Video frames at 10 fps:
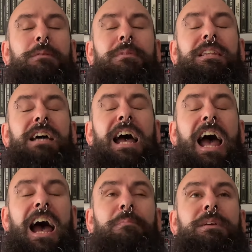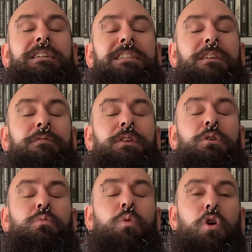me the happiest and feel
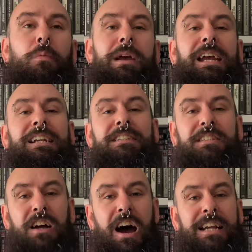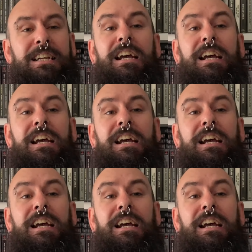warm inside.